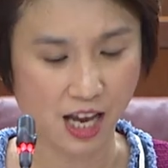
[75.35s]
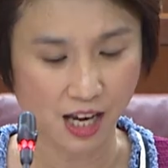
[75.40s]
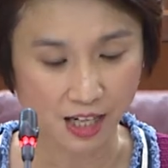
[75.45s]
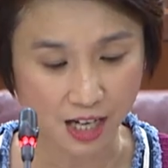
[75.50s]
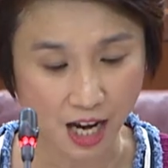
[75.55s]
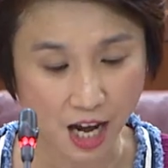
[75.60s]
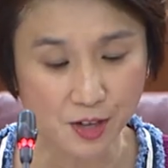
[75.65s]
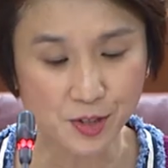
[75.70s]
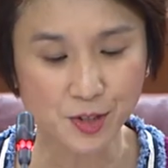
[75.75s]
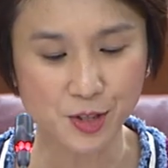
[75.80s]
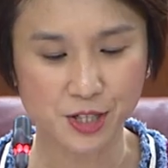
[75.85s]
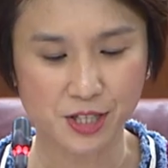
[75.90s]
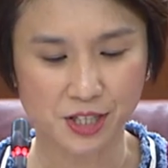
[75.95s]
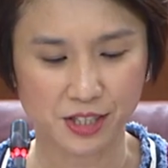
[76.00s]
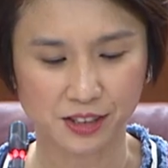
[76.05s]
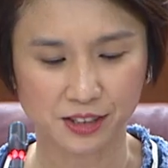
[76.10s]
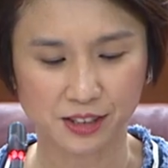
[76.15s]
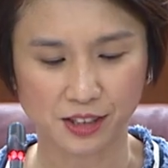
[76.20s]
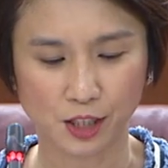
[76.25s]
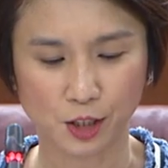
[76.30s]
Last
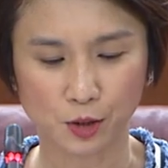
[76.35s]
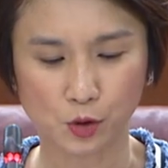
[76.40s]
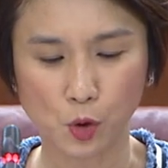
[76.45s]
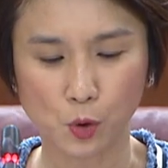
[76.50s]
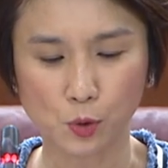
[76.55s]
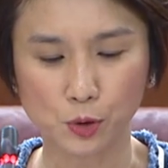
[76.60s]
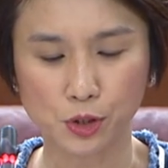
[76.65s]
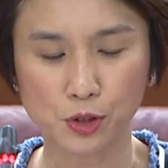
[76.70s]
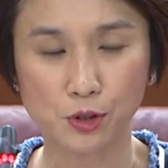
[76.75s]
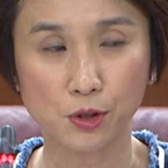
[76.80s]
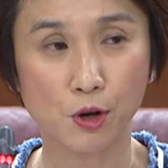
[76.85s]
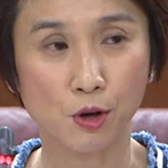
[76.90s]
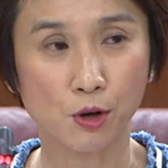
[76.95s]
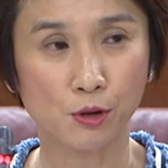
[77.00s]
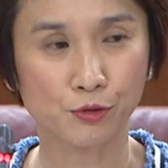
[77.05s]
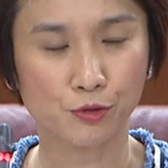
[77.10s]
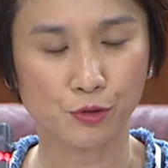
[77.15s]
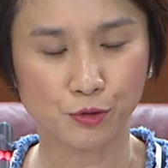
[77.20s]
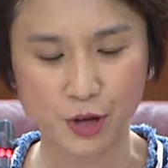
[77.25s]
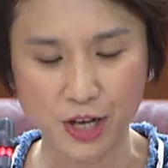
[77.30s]
year, a total
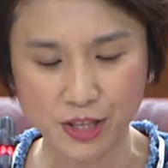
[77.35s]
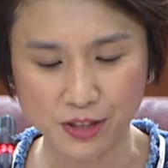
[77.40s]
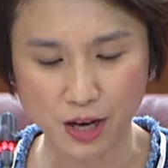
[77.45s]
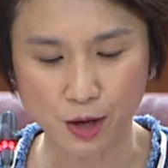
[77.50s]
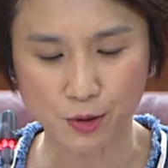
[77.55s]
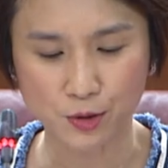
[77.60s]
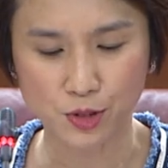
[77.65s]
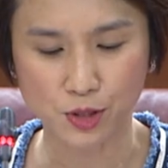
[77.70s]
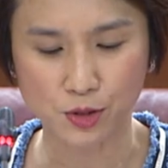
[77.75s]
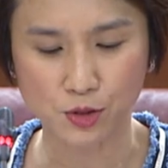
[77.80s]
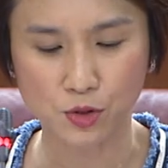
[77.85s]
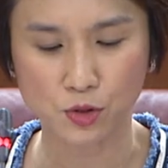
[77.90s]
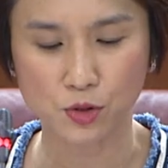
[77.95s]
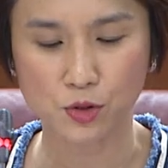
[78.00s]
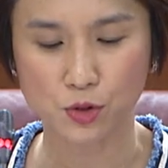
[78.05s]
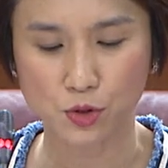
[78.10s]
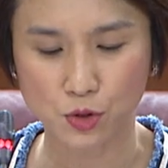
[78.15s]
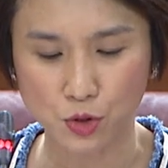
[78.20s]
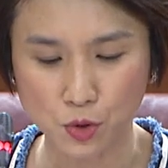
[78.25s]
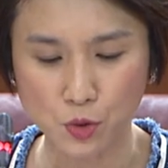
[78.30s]
of
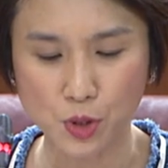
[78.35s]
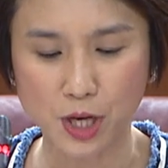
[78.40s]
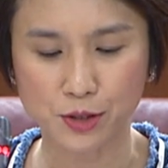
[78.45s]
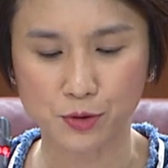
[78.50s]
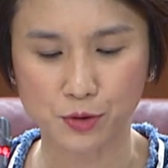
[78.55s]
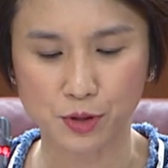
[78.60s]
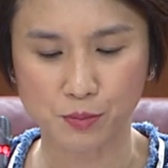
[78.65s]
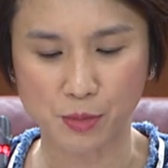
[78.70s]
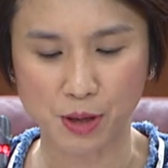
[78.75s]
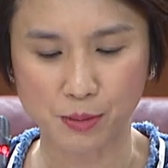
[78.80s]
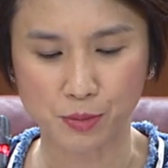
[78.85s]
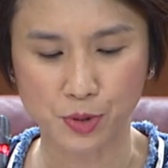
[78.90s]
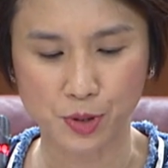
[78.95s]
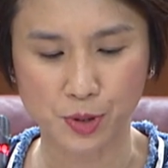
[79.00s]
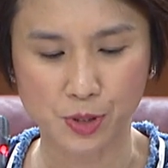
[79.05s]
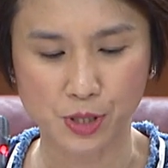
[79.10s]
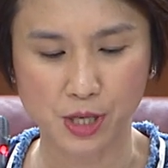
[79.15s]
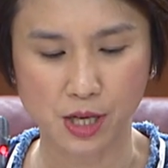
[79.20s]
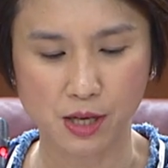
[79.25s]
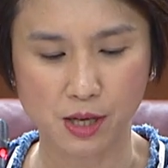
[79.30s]
3,200
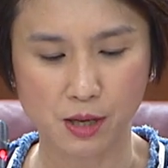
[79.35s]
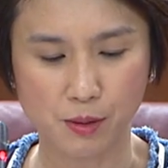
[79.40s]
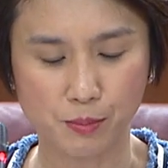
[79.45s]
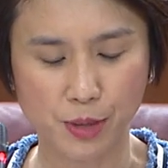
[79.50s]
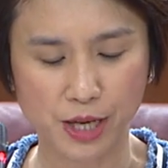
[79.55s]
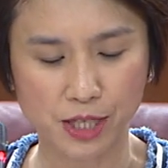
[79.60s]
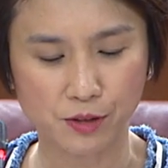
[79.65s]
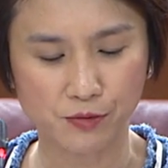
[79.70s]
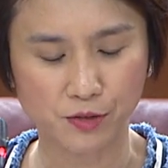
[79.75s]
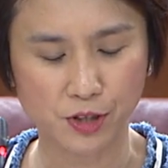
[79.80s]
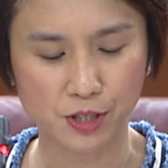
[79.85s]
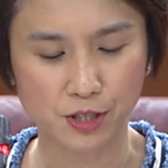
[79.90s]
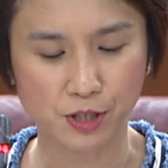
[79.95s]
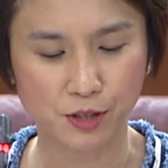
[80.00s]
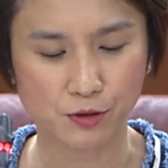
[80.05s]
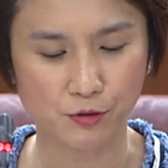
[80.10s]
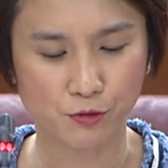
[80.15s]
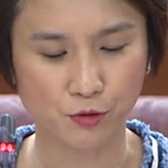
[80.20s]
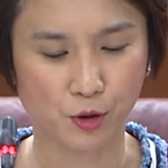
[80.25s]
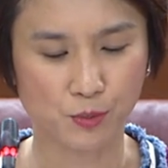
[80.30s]
members
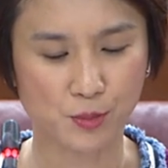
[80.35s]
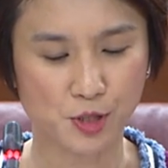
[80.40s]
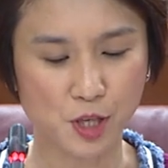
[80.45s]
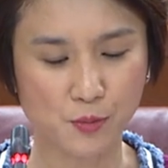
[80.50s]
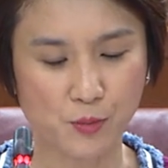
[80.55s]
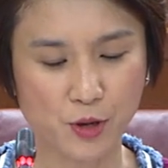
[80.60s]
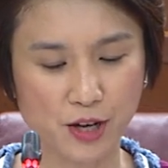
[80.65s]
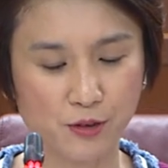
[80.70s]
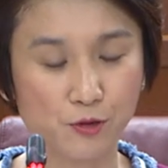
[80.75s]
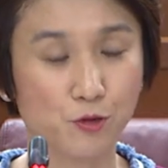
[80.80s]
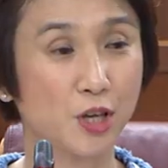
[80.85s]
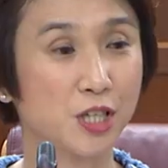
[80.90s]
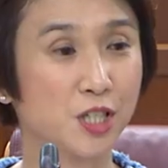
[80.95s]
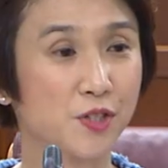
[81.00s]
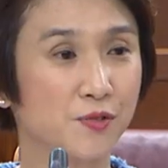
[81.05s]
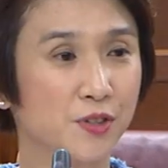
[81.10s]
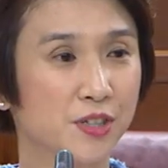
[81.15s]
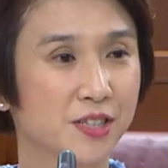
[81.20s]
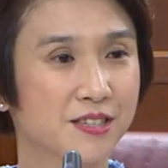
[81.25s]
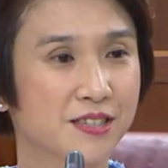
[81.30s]
benefited from CPF
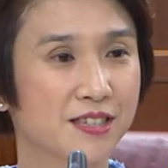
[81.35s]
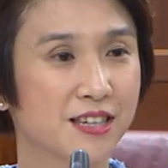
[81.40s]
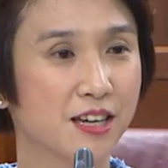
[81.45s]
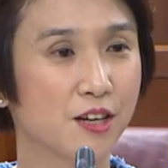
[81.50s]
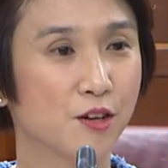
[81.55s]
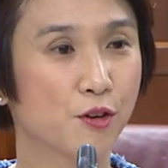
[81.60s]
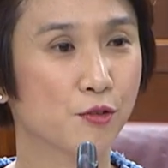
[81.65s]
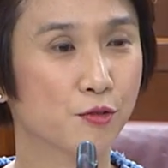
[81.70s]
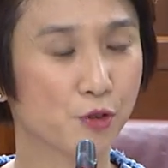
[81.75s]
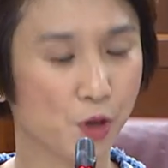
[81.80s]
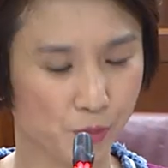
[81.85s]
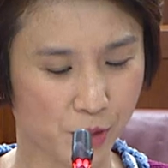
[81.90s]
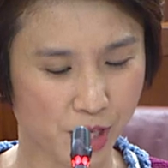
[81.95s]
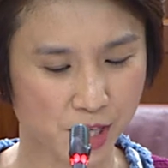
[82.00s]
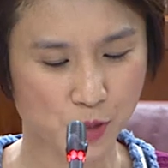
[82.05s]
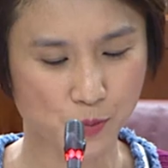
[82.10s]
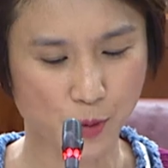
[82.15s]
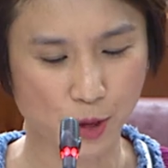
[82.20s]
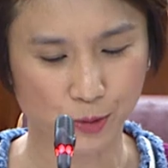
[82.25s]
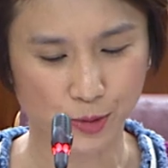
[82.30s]
transfers from their
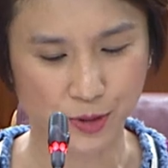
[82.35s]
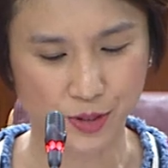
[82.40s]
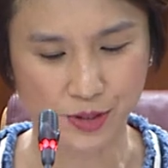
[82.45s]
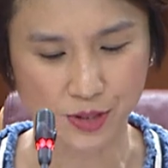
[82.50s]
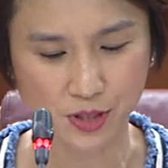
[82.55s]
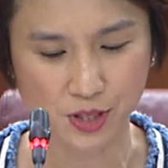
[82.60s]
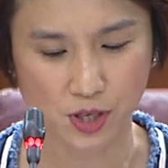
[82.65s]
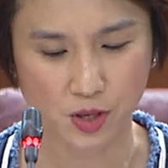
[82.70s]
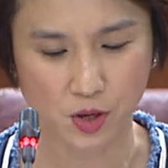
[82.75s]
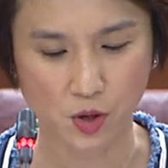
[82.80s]
spouses,